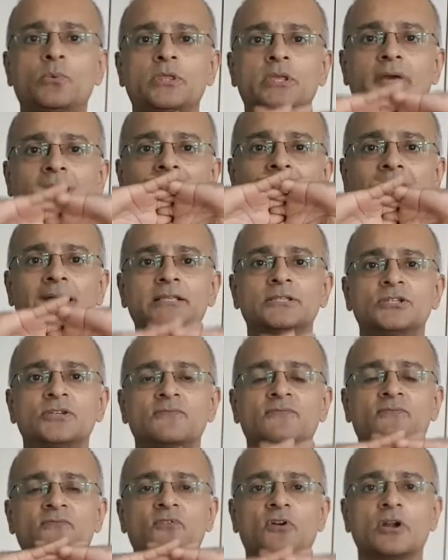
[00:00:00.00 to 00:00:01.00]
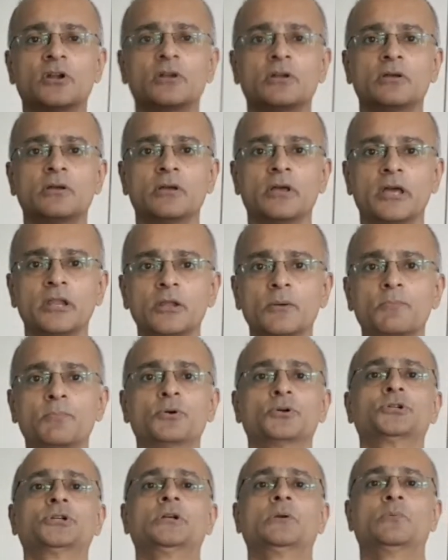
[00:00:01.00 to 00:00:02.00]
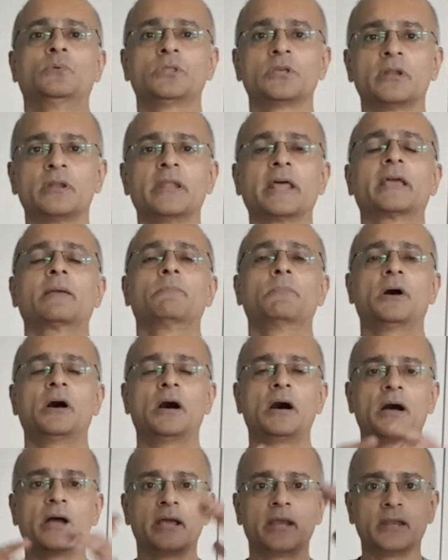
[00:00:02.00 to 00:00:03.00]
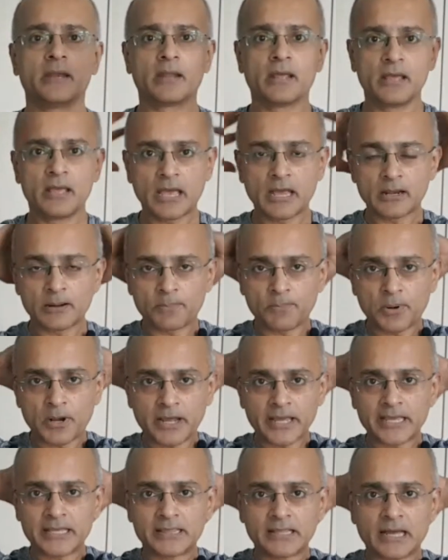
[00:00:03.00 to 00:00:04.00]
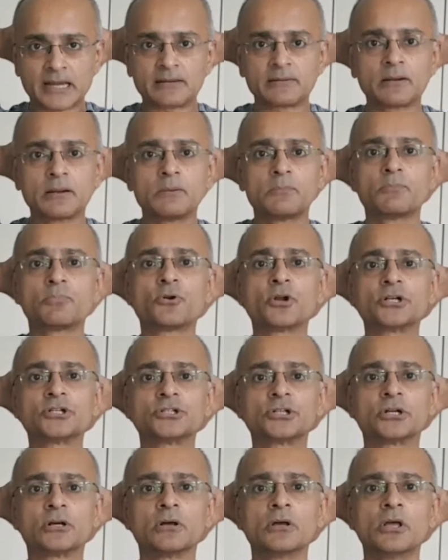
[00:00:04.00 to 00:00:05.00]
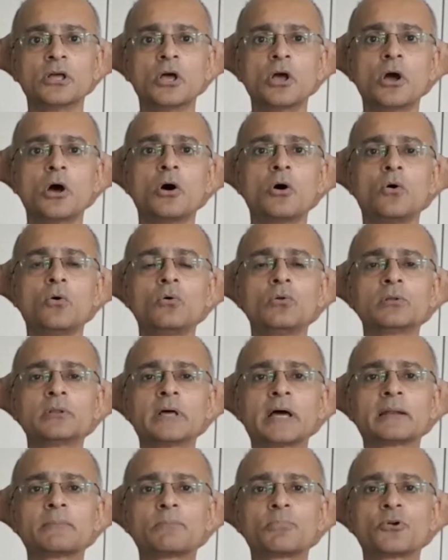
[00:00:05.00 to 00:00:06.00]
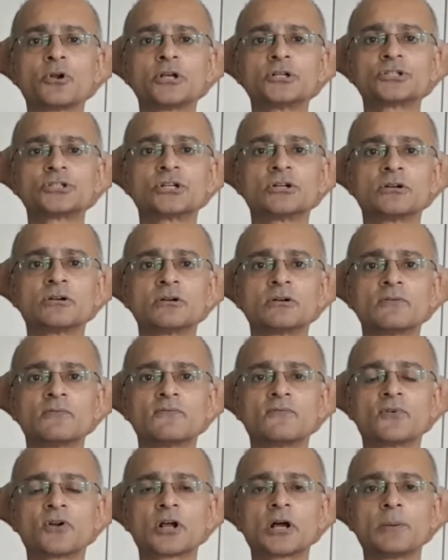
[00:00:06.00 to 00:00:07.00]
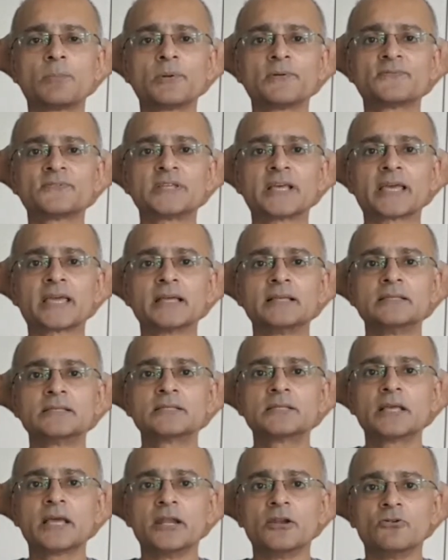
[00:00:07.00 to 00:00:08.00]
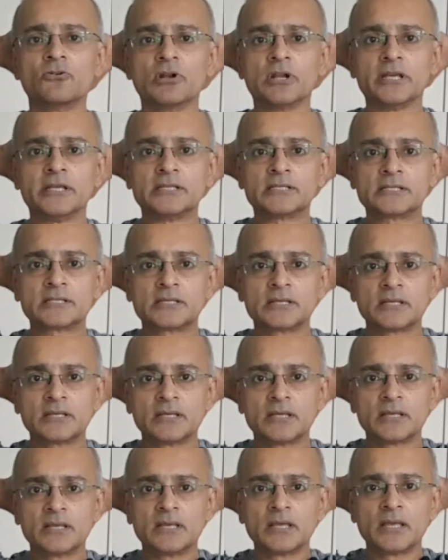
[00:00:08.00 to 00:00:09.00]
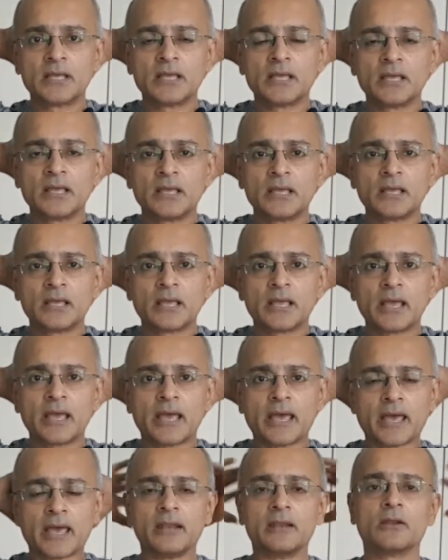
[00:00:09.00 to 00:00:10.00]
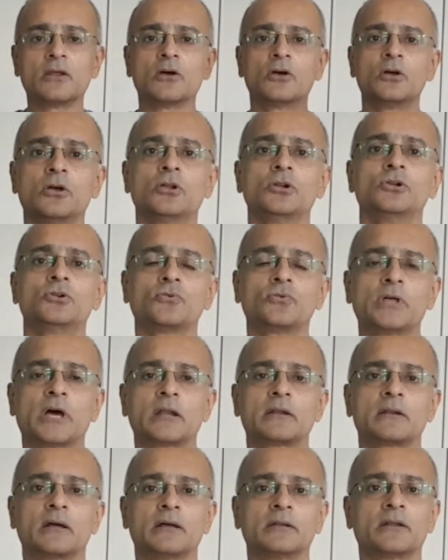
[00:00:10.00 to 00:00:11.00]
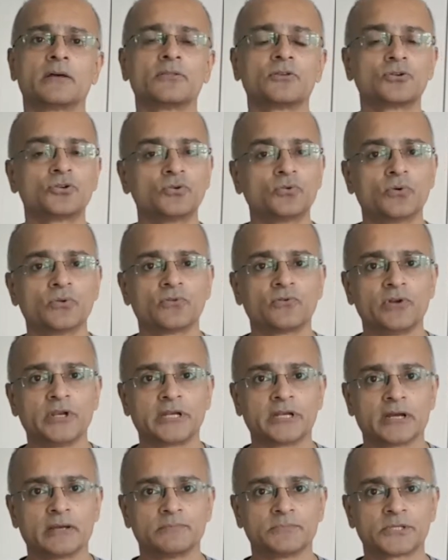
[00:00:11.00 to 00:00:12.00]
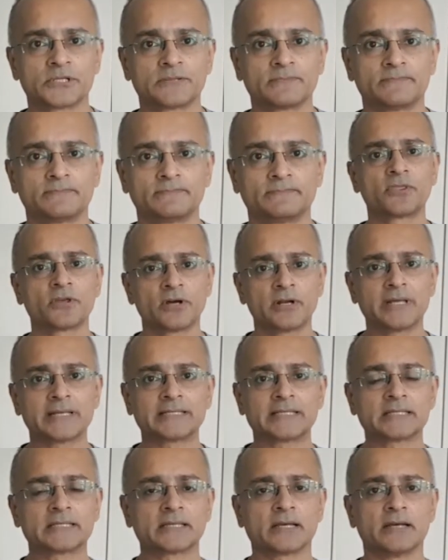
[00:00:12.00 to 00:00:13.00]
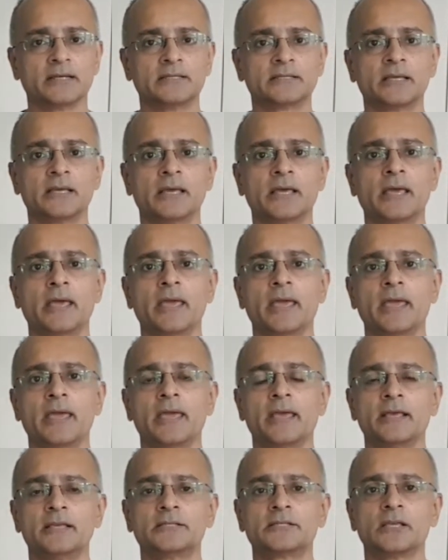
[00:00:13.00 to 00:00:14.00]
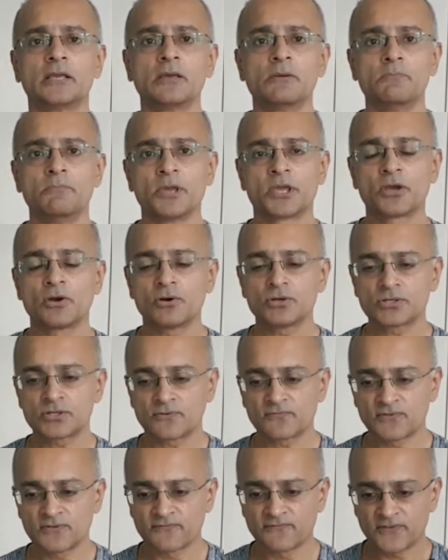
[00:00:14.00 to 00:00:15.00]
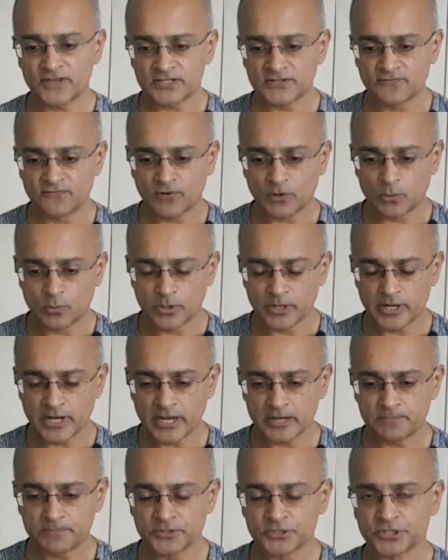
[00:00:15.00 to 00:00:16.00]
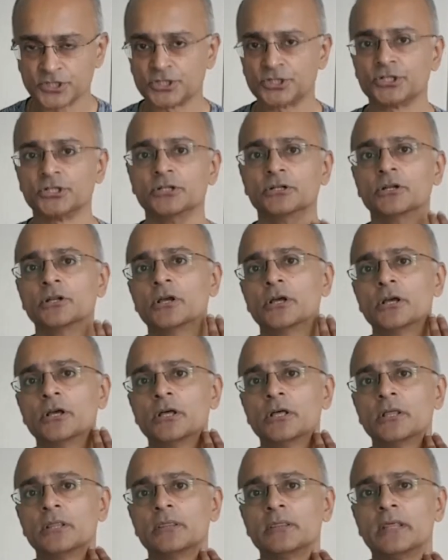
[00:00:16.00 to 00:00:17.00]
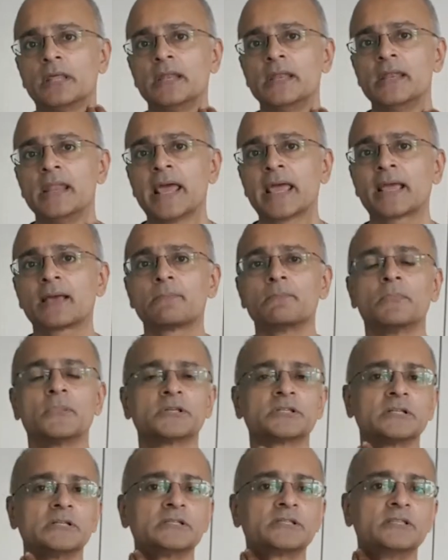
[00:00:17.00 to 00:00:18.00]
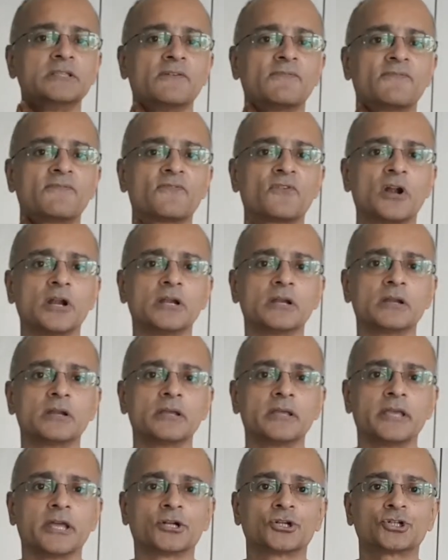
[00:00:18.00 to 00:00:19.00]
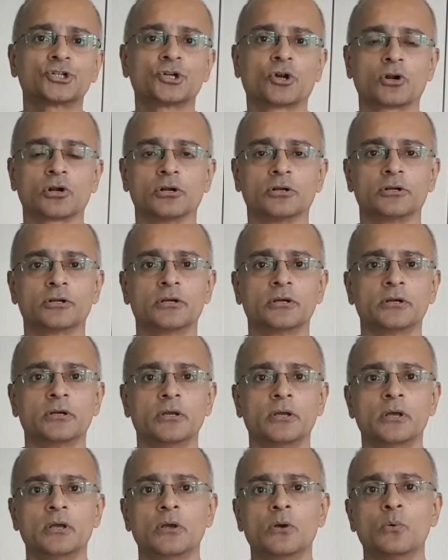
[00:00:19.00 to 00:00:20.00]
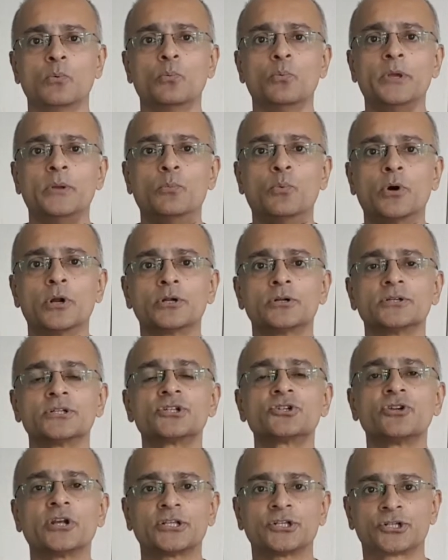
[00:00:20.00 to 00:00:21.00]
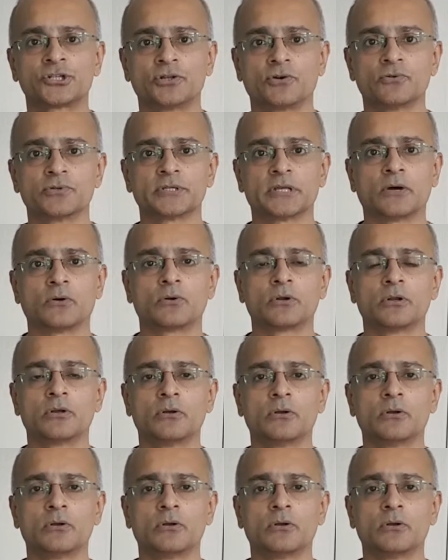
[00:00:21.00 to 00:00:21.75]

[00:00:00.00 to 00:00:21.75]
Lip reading: hands in front and you're pushing with your neck behind and applying that pressure. Hold that pressure for a couple of seconds and release. And do that another 2 or 3 times. Third exercise is, because of the fixed forward head position, the neck muscles in the front get shortened. We want to stretch those out.